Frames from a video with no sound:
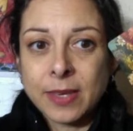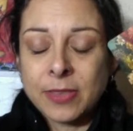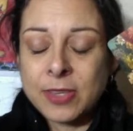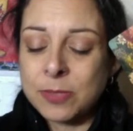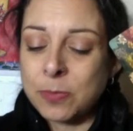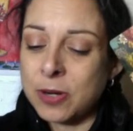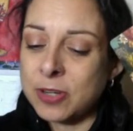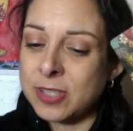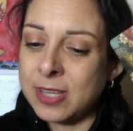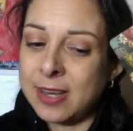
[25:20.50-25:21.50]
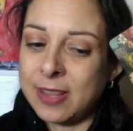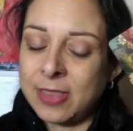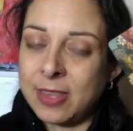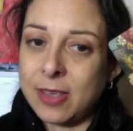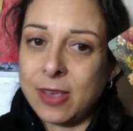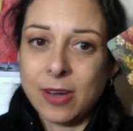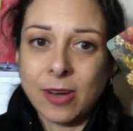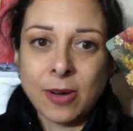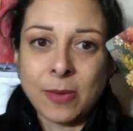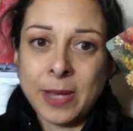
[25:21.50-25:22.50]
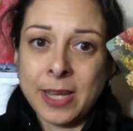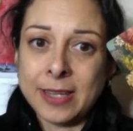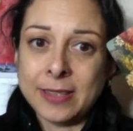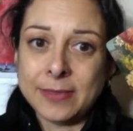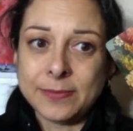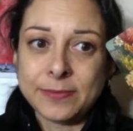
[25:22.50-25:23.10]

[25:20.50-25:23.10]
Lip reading: This person, oh man,